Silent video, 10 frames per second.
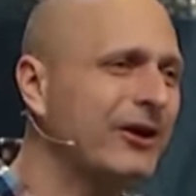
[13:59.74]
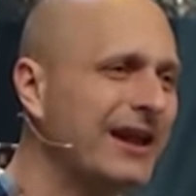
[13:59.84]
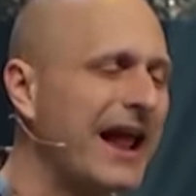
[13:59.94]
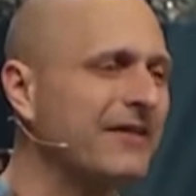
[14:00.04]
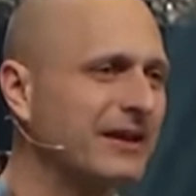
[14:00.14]

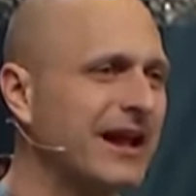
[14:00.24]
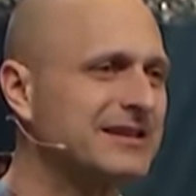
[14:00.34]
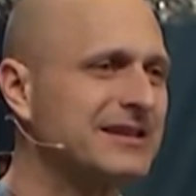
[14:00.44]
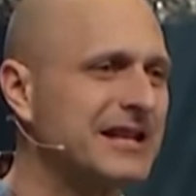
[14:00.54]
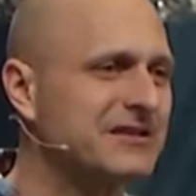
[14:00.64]
today in the United
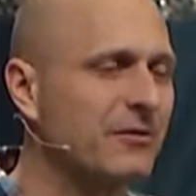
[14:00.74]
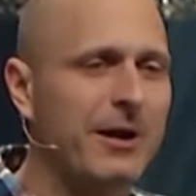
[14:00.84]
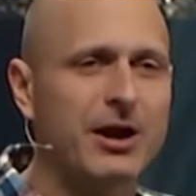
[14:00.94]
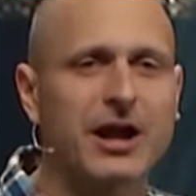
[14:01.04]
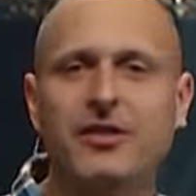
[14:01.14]
States of
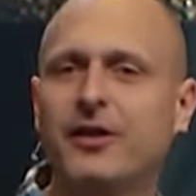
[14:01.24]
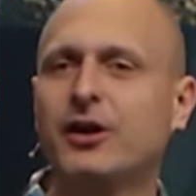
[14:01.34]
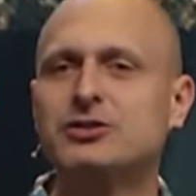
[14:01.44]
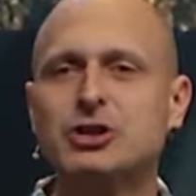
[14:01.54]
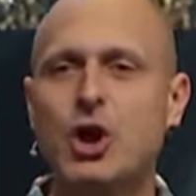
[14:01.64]
America, there
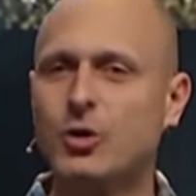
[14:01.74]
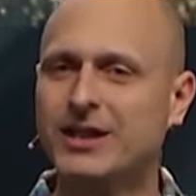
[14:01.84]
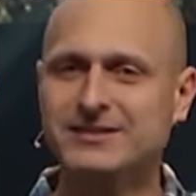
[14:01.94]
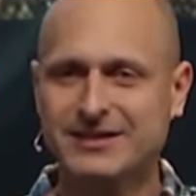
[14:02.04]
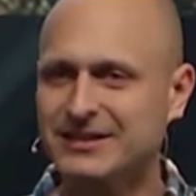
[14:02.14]
is no
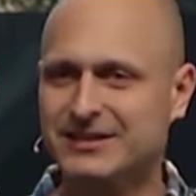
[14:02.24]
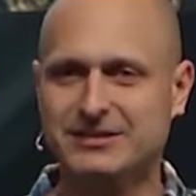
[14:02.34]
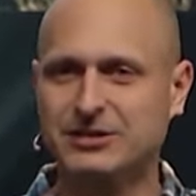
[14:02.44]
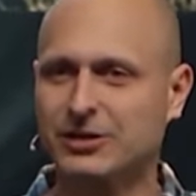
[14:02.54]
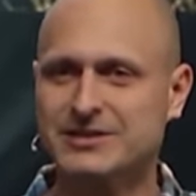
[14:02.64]
consensus.
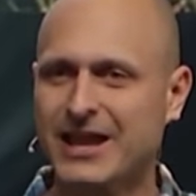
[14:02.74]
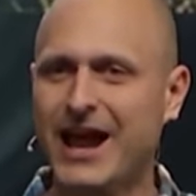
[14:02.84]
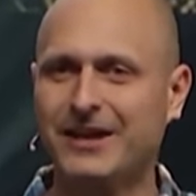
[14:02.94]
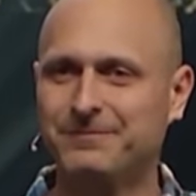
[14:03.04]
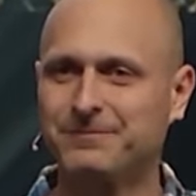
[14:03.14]
There is not.